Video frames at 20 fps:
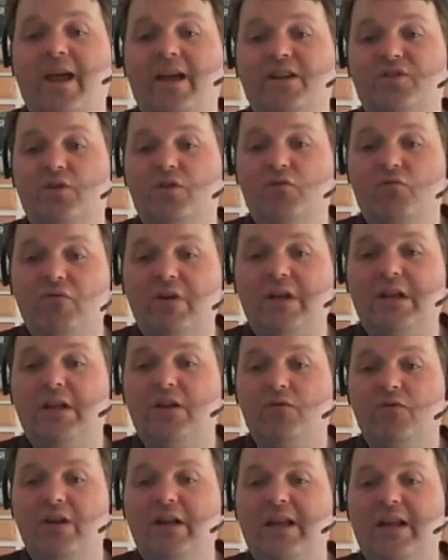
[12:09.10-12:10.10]
So you
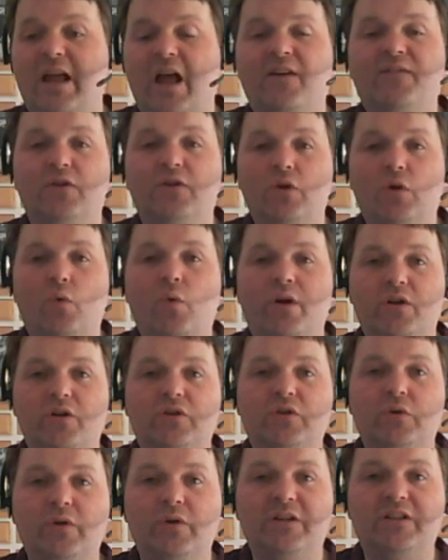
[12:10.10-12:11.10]
really, really have to know what you're
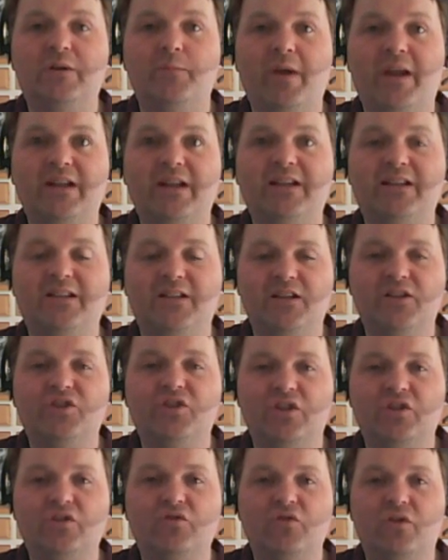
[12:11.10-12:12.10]
doing to make an
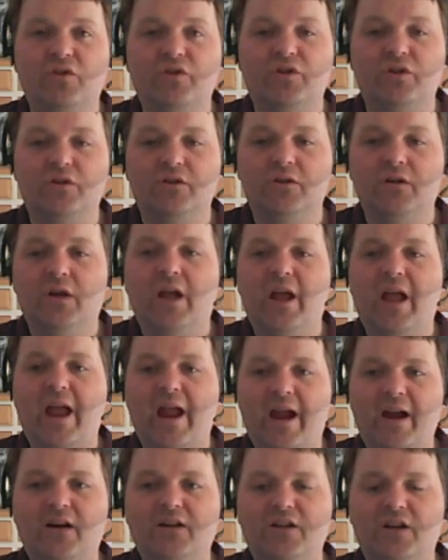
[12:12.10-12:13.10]
existing structure
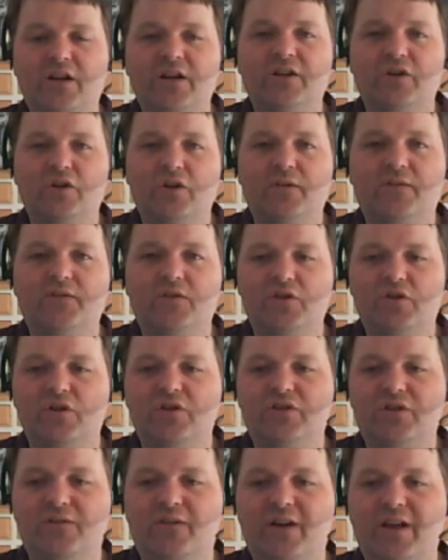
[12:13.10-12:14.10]
airtight enough to
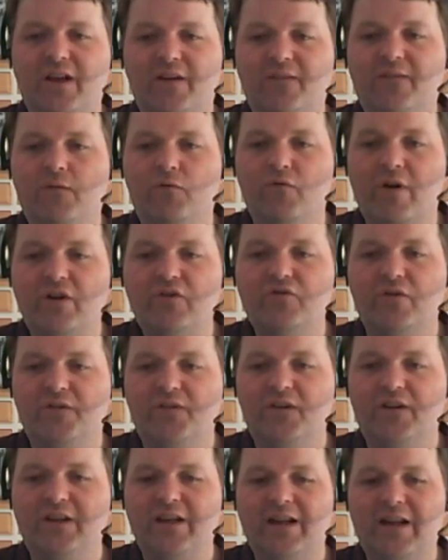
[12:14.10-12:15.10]
justify
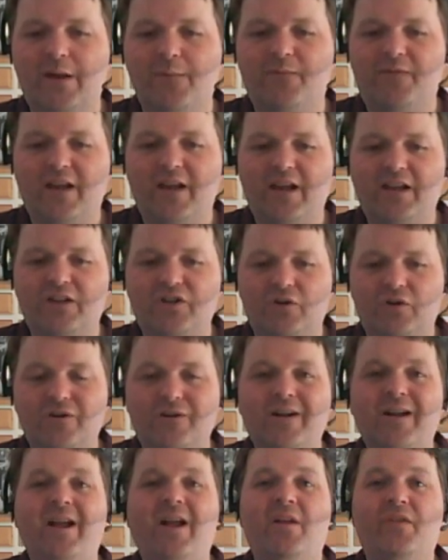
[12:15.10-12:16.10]
retrofitting an MVHR.
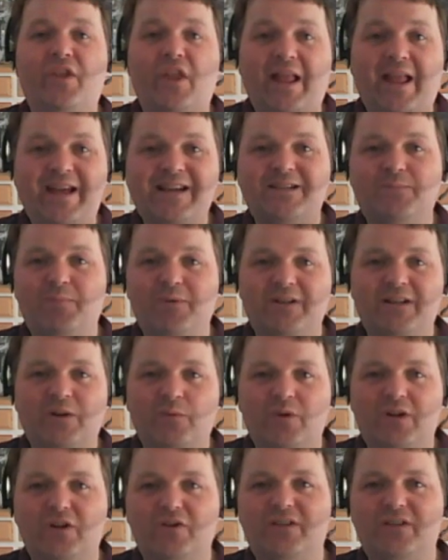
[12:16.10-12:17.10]
The last building
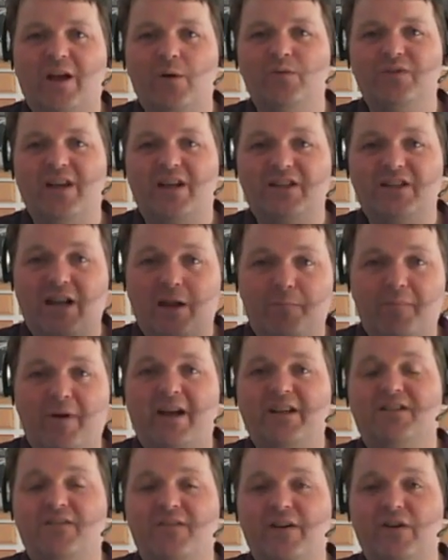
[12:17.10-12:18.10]
we looked at was actually a
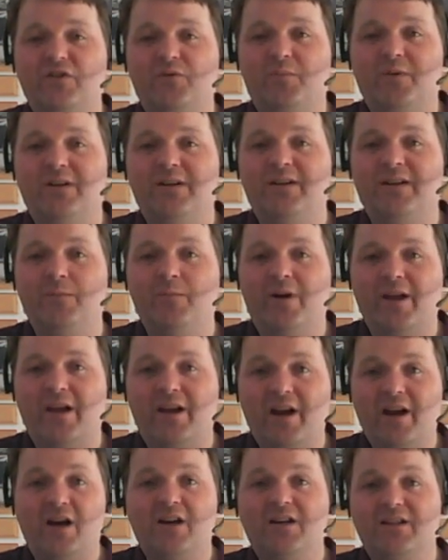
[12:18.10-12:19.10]
passive house building by
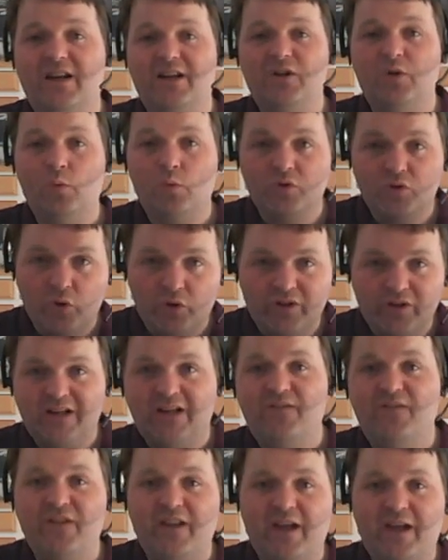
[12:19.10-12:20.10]
an architect who was going to
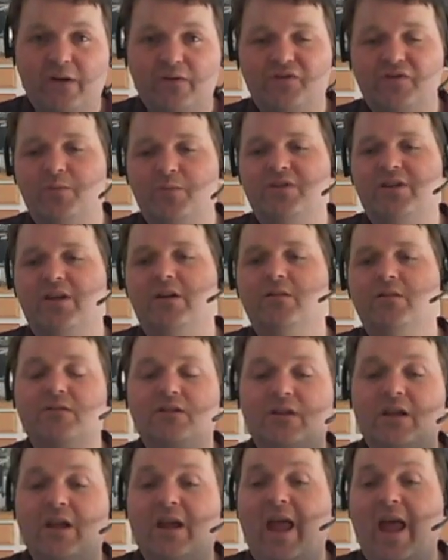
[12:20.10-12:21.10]
live in the house
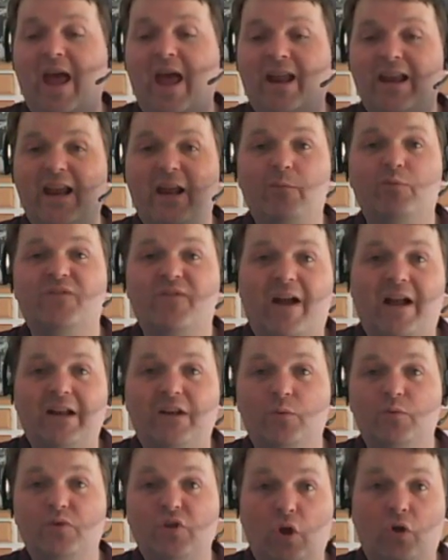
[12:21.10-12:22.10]
themselves, and its
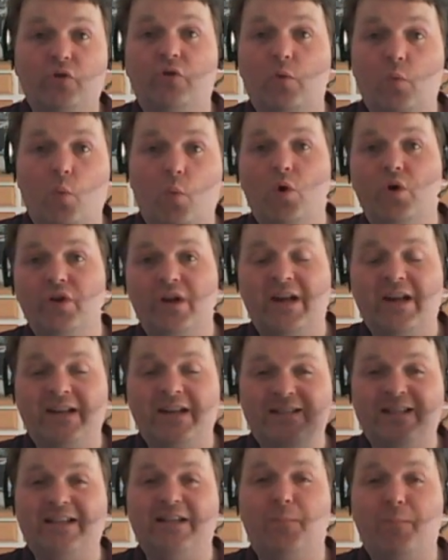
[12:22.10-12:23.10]
value was under 1. And
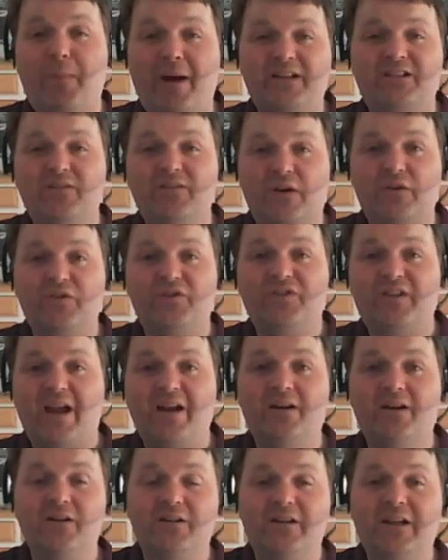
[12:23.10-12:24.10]
indeed, the passive house
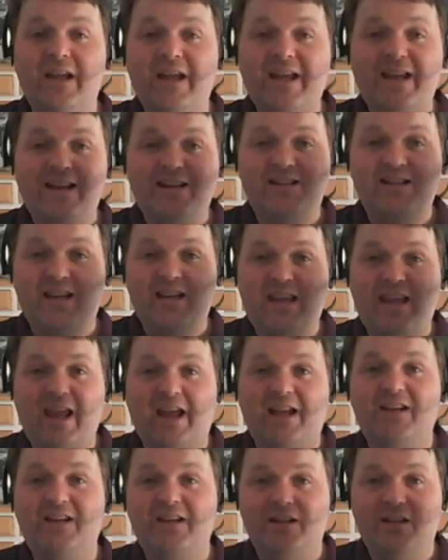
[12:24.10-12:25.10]
standard is to
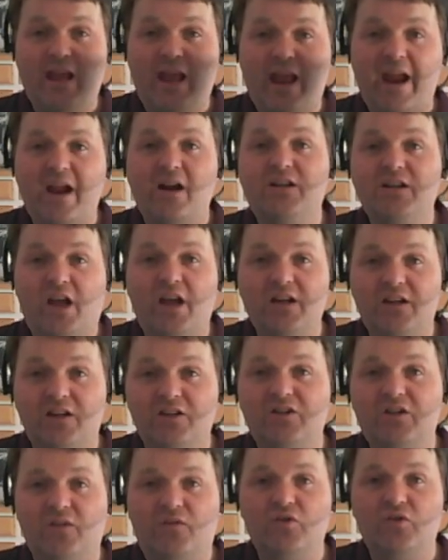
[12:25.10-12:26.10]
get the air
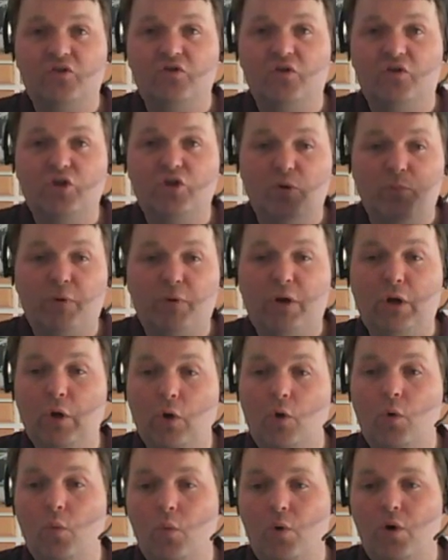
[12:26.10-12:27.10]
tightness of your structure
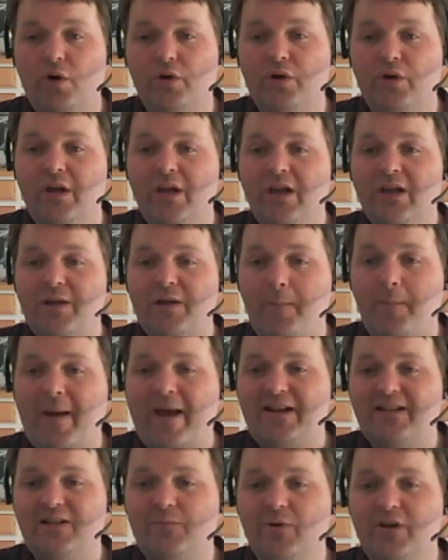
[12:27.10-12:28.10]
below 1 to
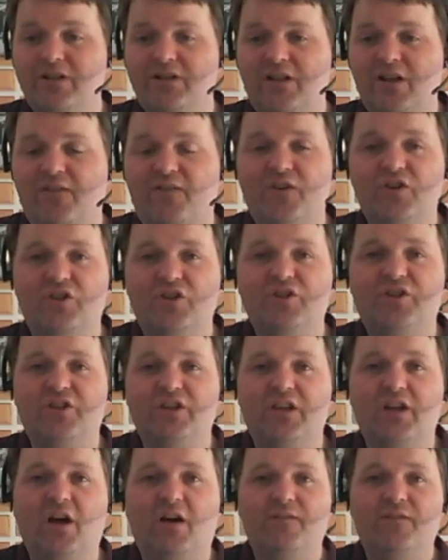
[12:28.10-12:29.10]
maximize the
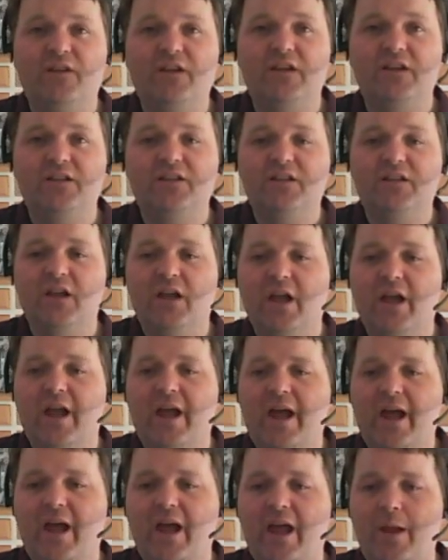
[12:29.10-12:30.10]
efficiency of these
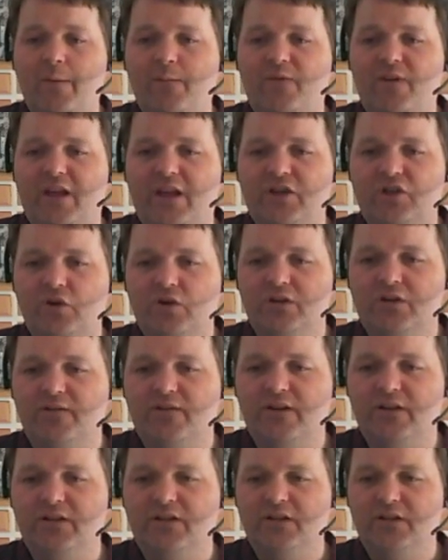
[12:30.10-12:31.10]
MVHR
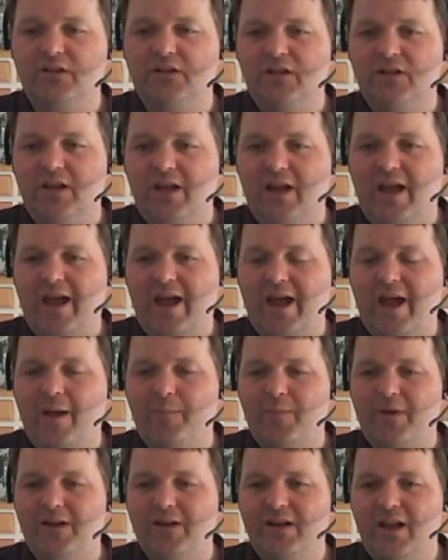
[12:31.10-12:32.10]
devices,
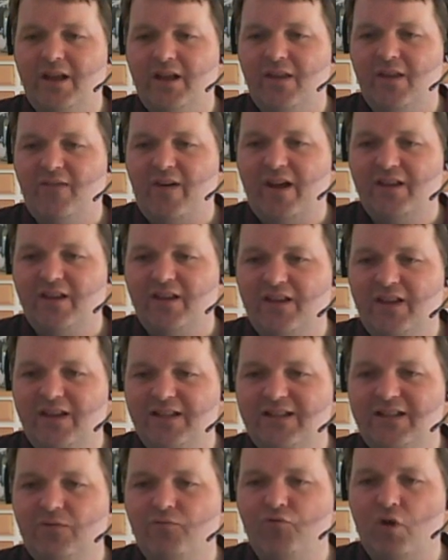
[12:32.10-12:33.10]
in the fact that
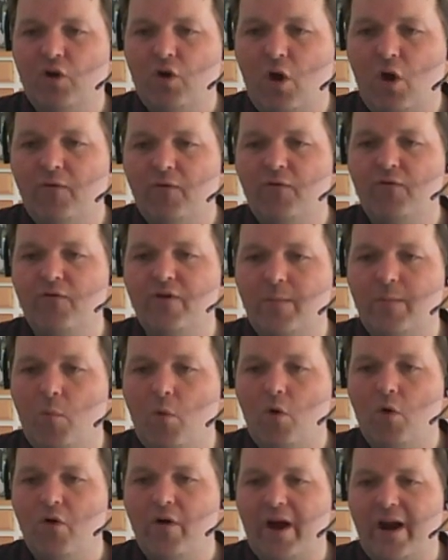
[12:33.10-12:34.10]
it's recovering
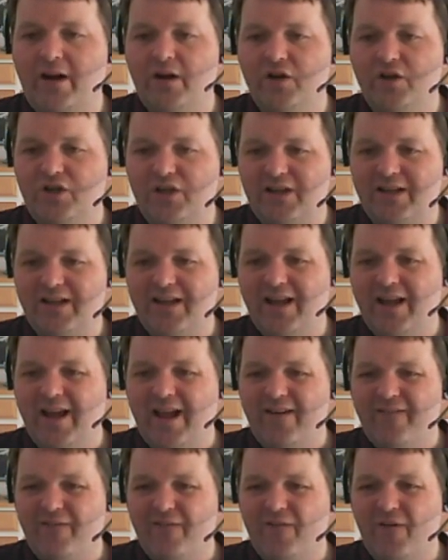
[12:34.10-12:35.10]
more energy
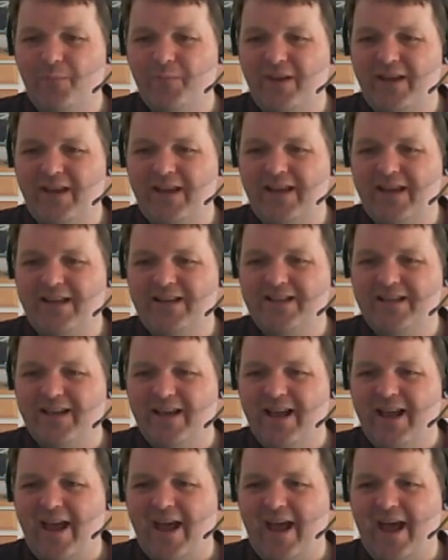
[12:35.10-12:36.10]
from the heat
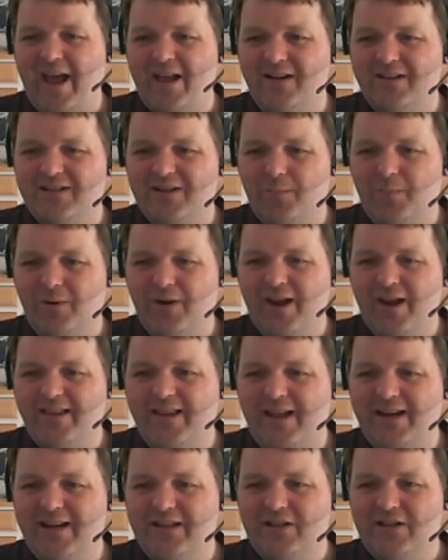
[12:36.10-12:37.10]
and supplying
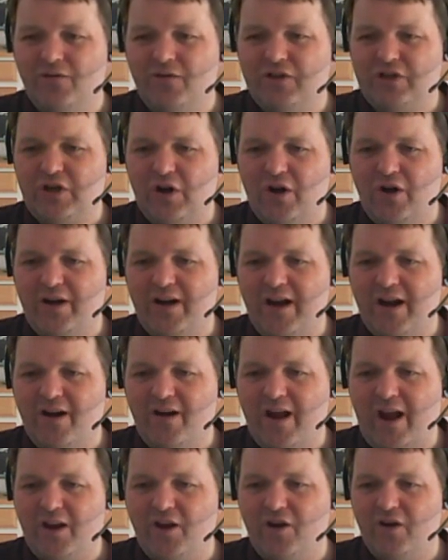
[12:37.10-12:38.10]
that into the return air,
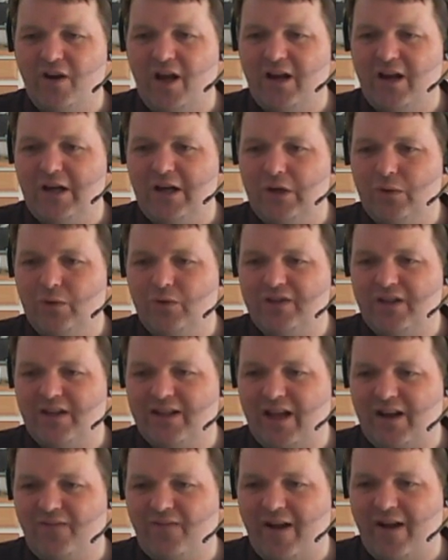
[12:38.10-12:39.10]
and you're not losing
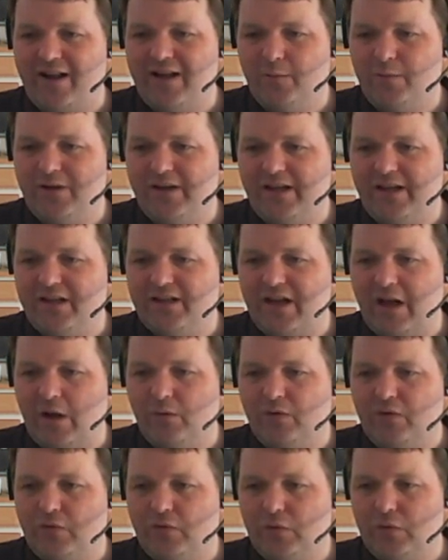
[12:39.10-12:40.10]
that valuable heat
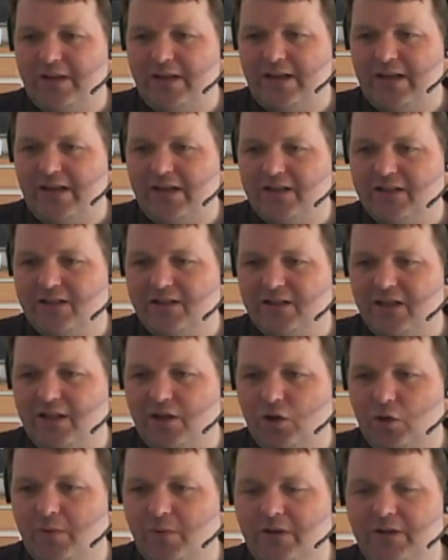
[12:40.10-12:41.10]
out through leakiness in
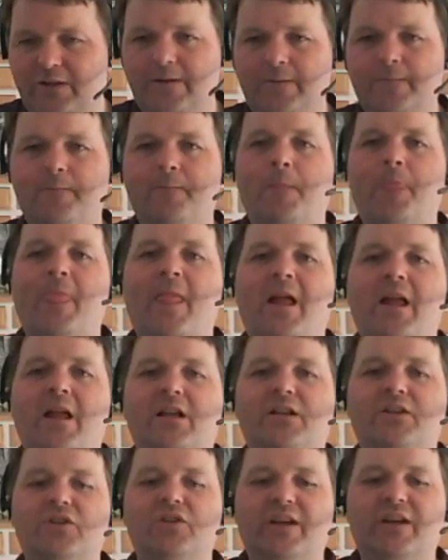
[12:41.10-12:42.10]
your building.
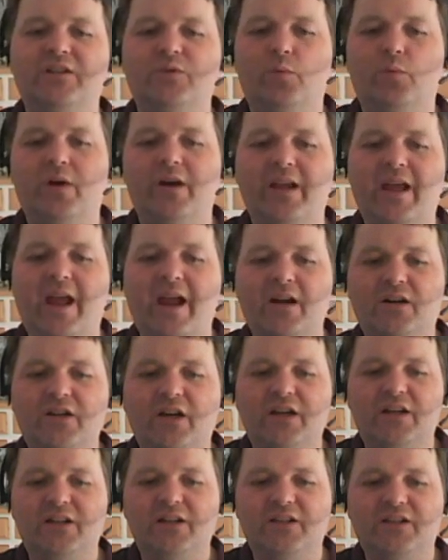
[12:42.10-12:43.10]
So that's why air
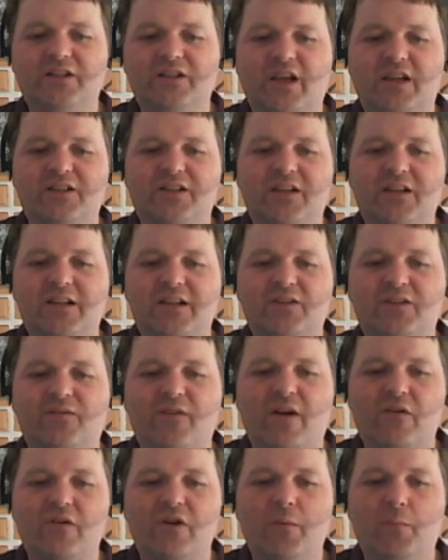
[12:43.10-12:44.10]
tightness testing is
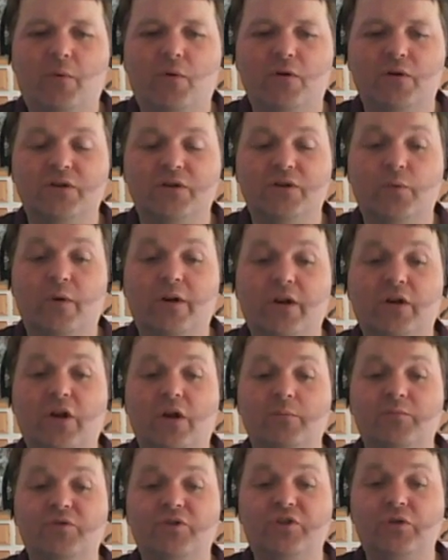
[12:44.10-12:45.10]
very important when it
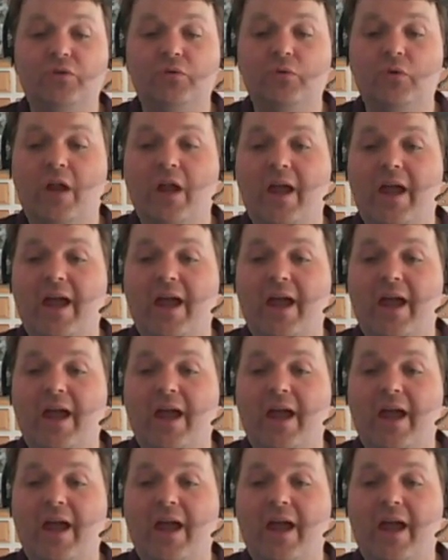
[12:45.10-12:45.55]
comes to